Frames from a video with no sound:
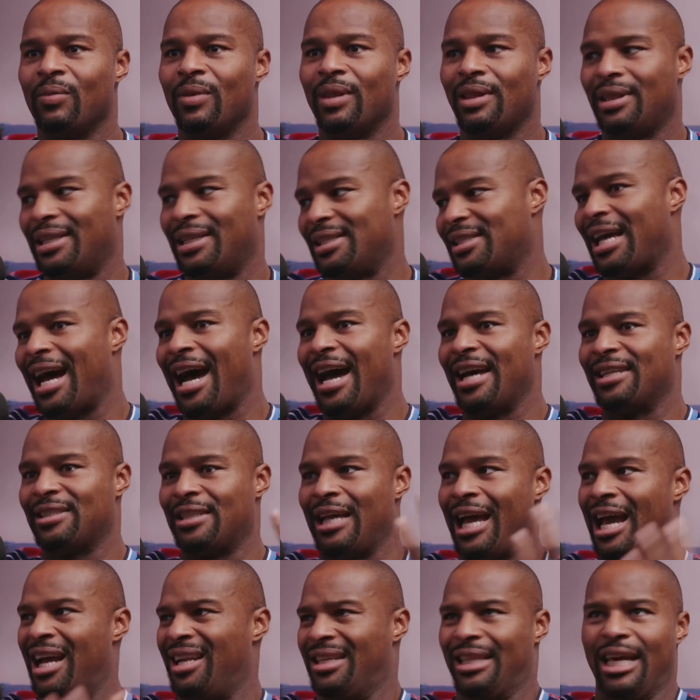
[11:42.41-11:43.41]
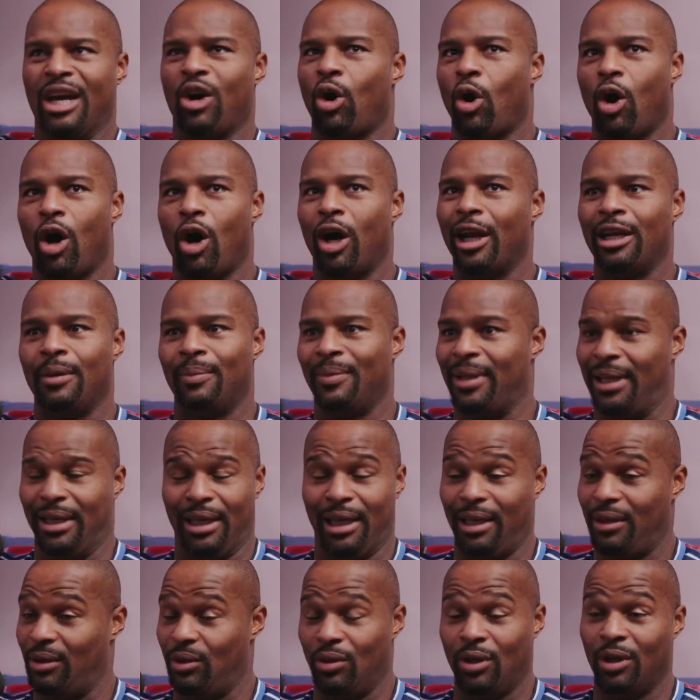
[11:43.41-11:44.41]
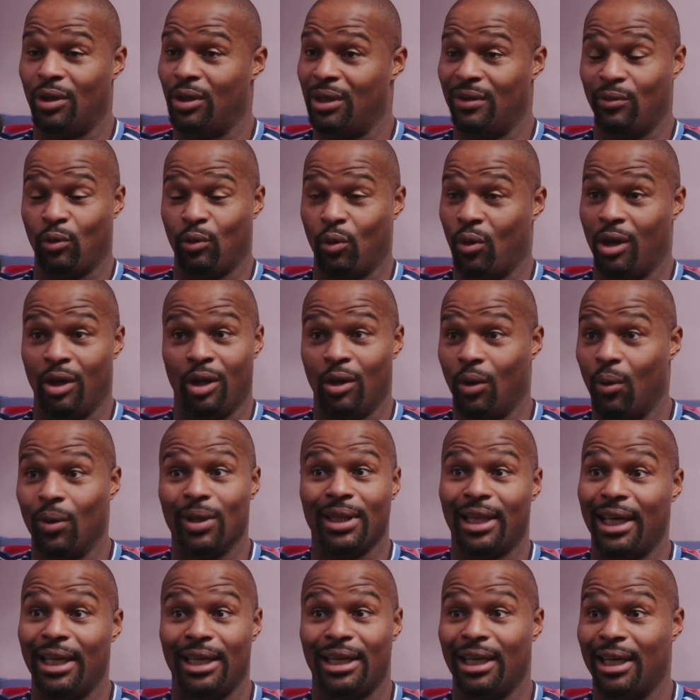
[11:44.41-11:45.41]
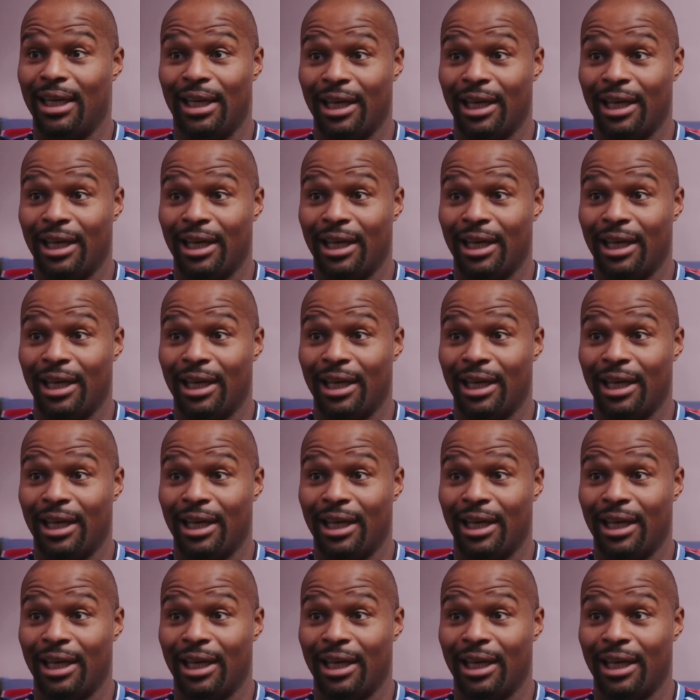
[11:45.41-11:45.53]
they caught him, and you don't even want to know what they did to